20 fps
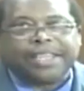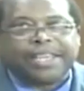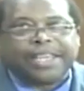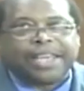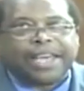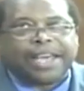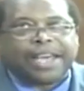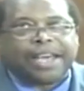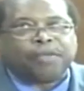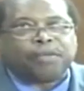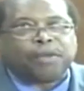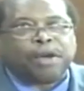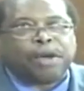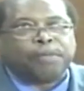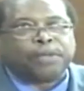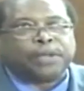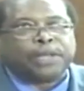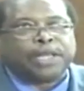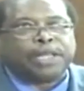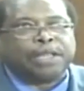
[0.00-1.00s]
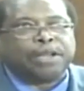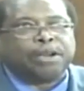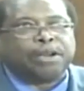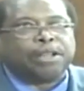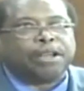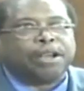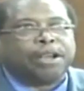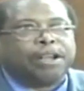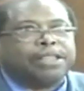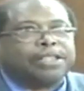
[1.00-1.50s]
I've come to
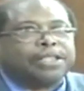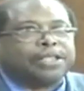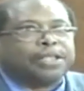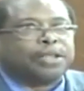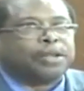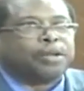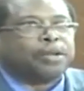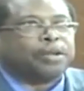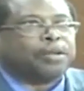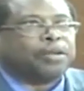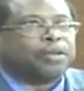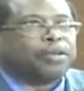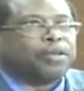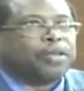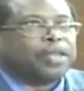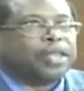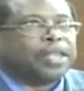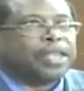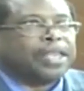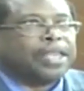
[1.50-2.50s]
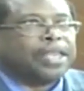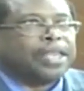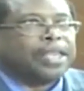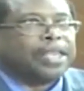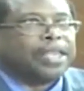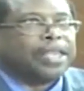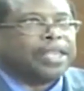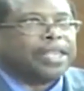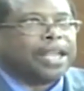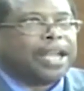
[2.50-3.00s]
learn also
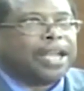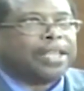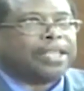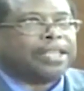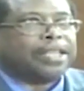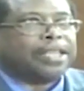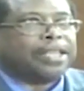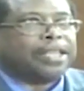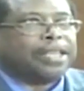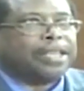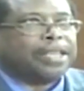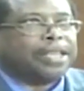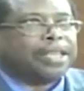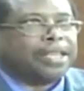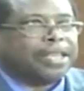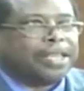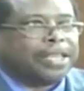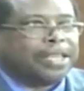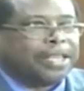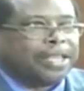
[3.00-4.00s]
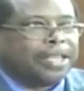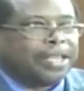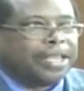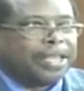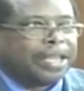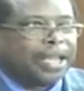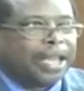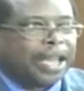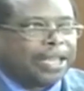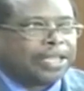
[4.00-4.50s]
that
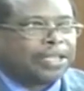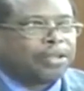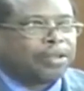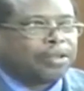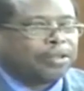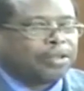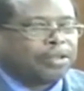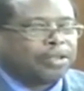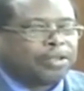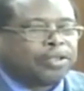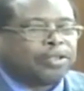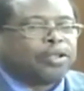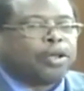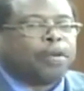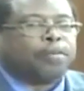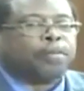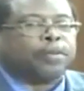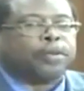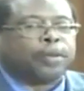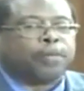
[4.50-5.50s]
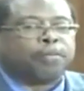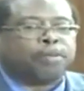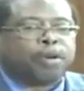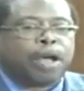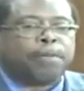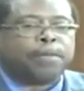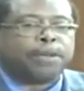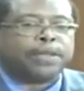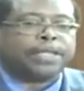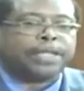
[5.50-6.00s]
I shouldn't jump to
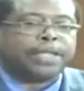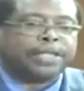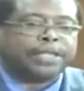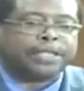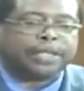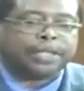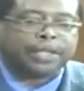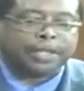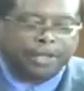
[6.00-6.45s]
promises